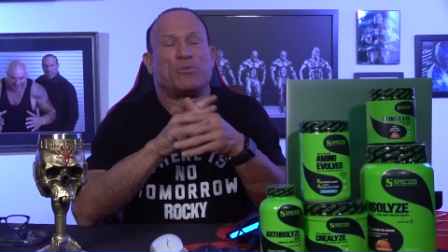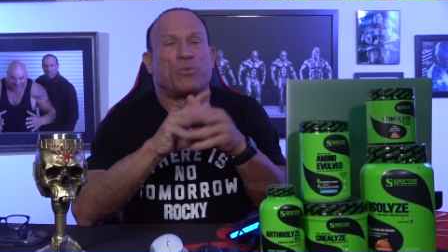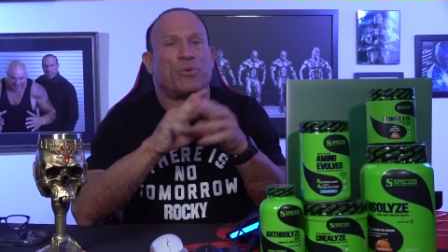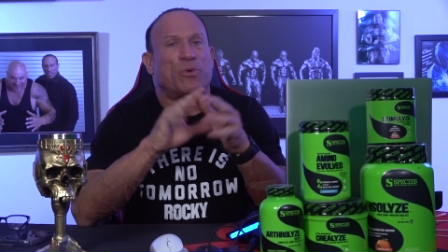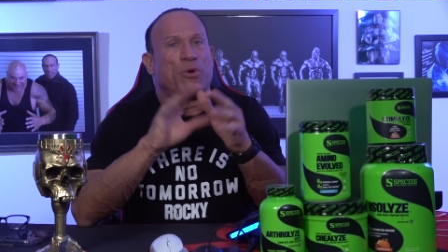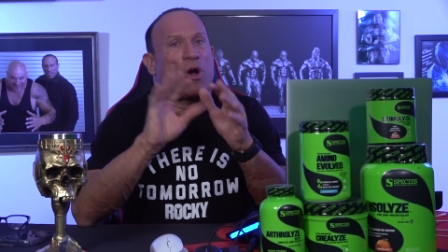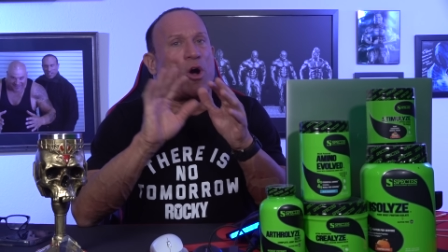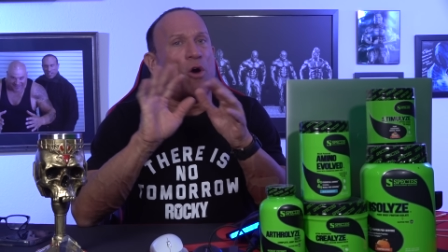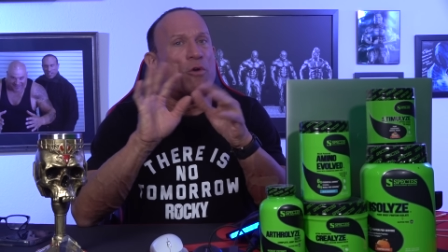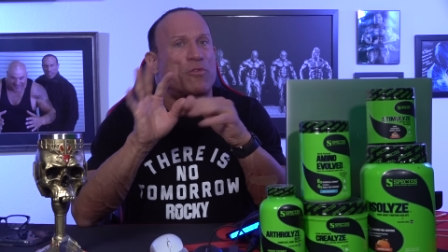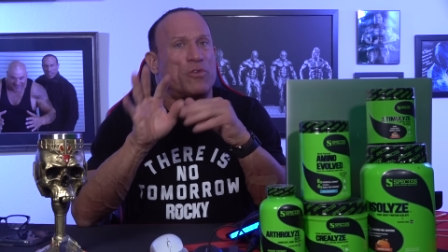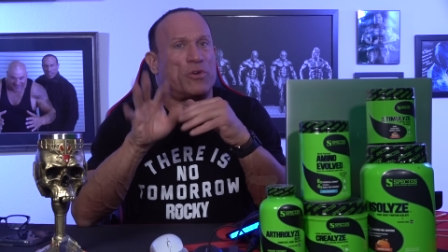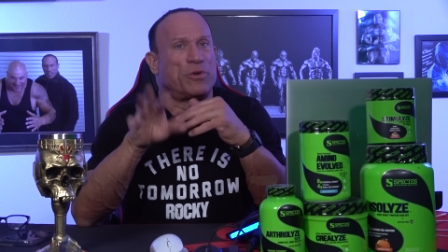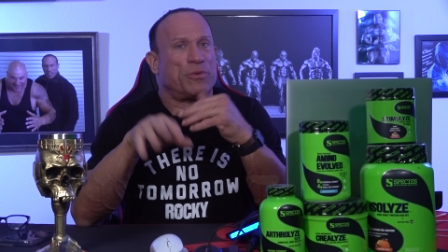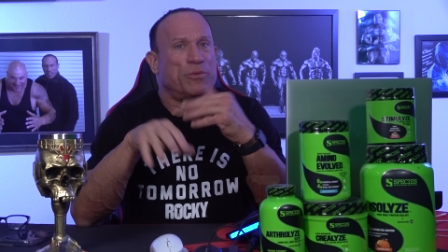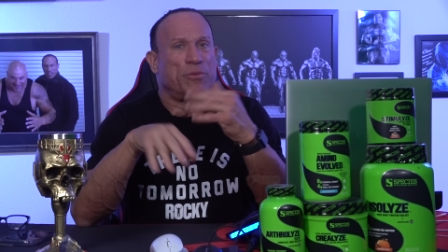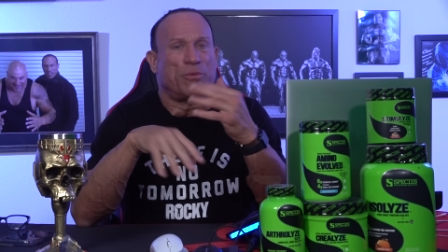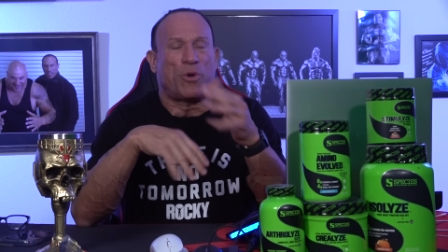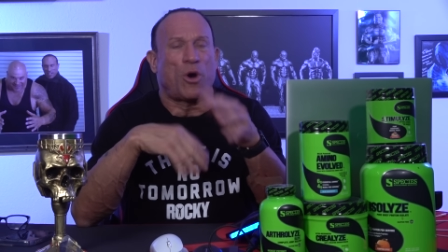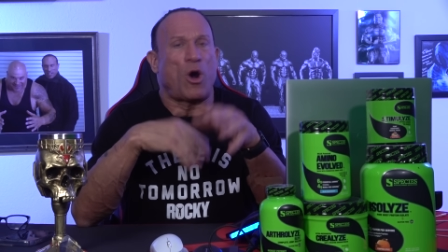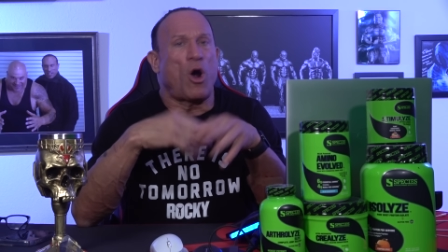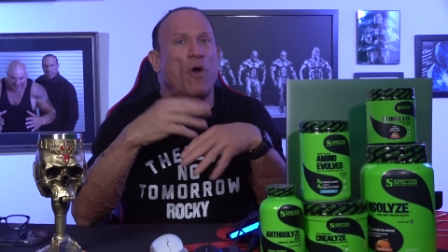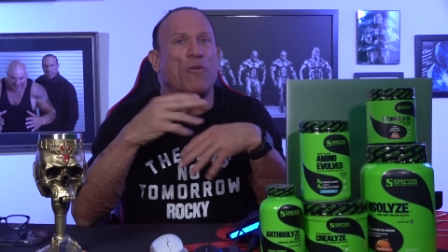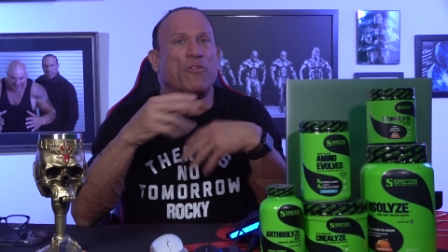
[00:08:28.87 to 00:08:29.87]
We're, over,
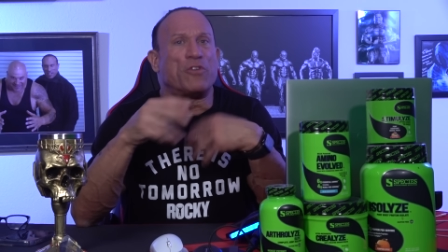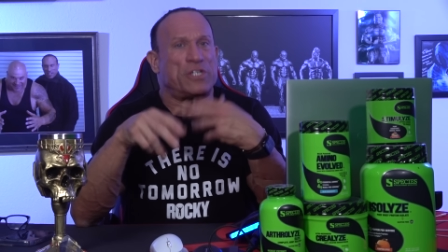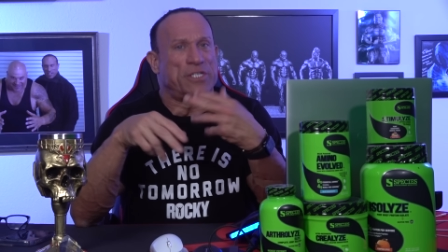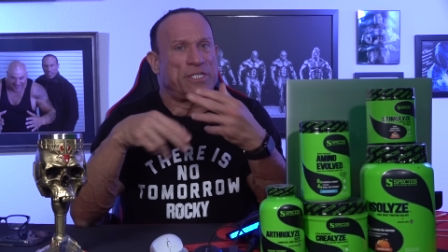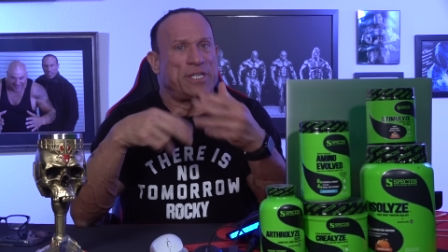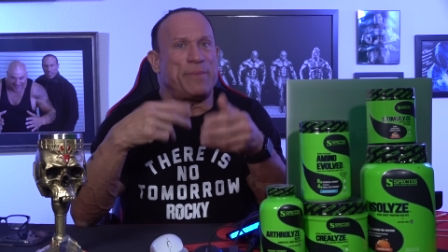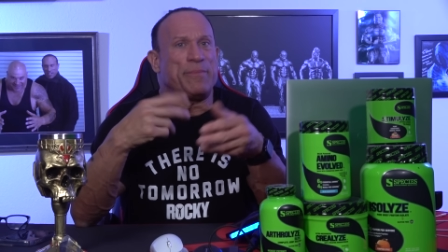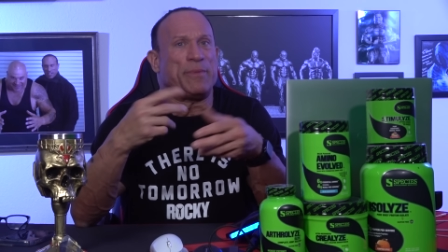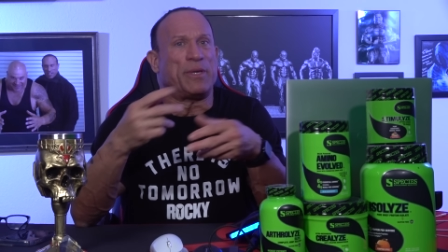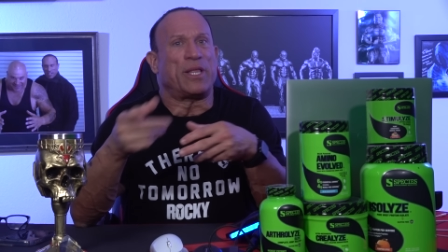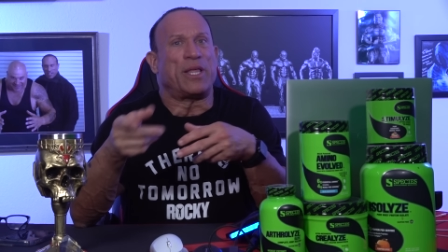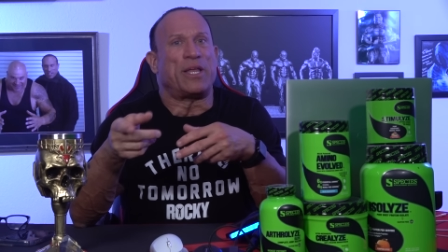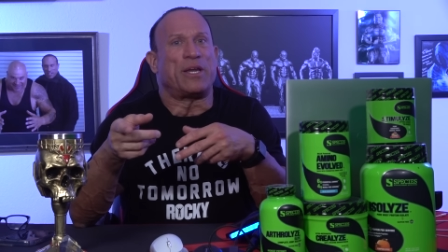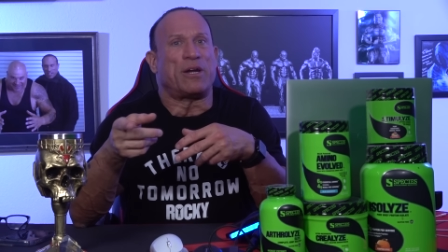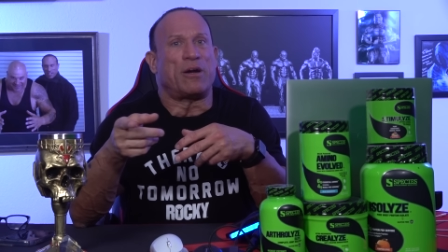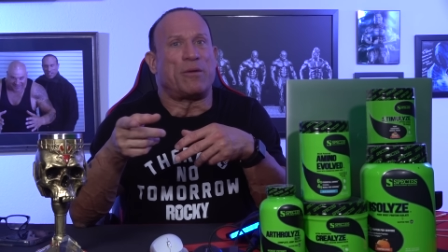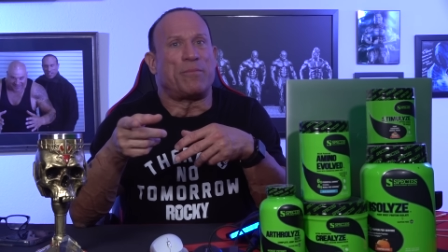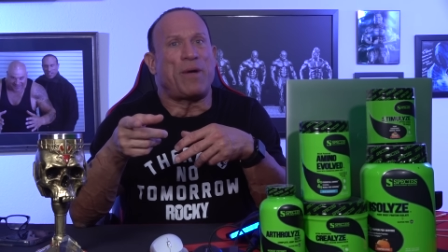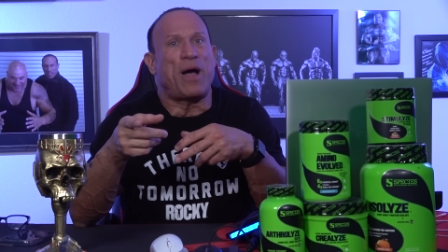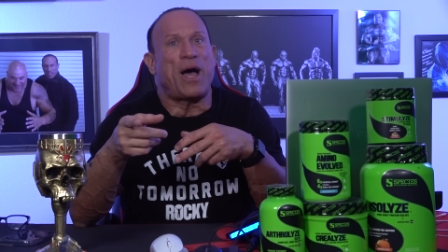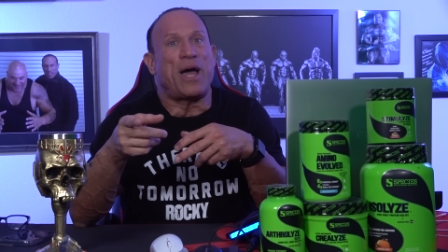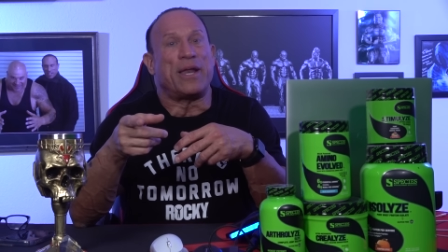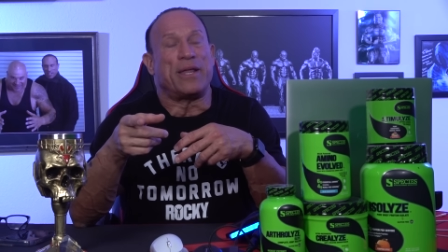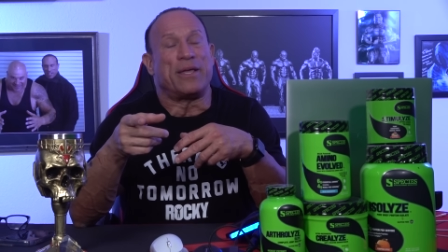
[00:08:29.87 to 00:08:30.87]
we're overstimulating our
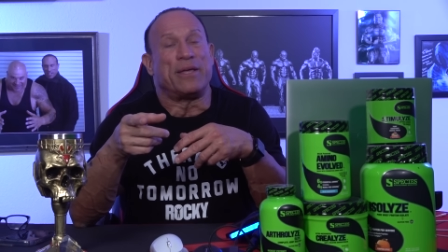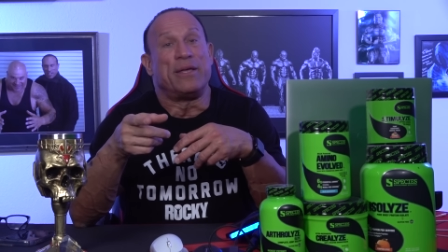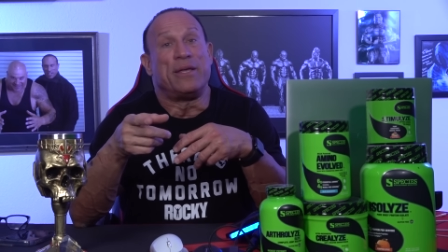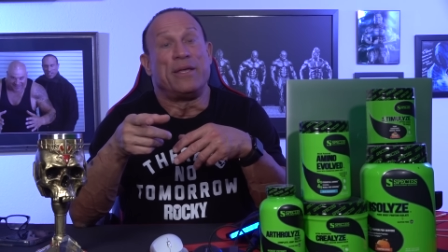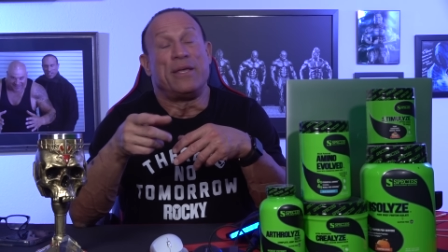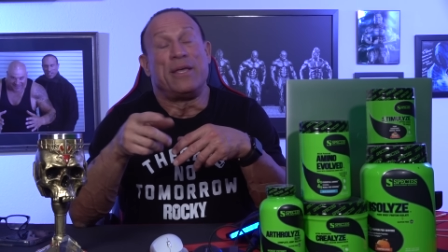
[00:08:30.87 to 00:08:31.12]
body.